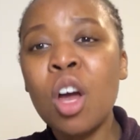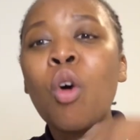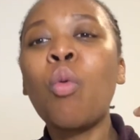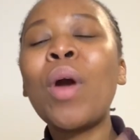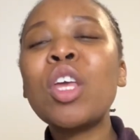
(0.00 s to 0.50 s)

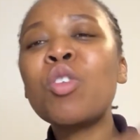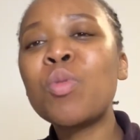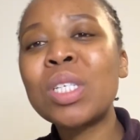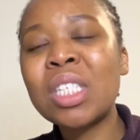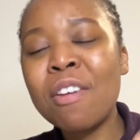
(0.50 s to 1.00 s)
when you
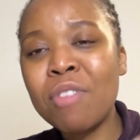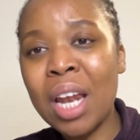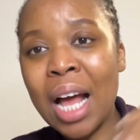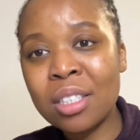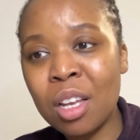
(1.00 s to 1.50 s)
receive
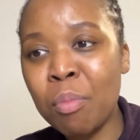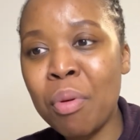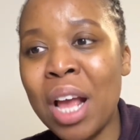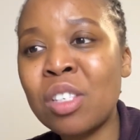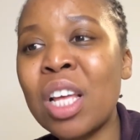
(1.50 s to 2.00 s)
that answered
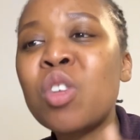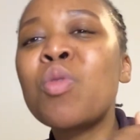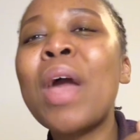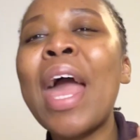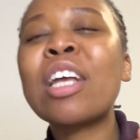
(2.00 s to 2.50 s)
prayer, so that you
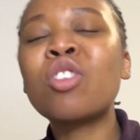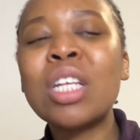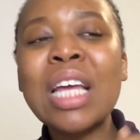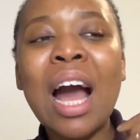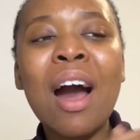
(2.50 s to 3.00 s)

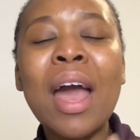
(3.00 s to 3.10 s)
actually are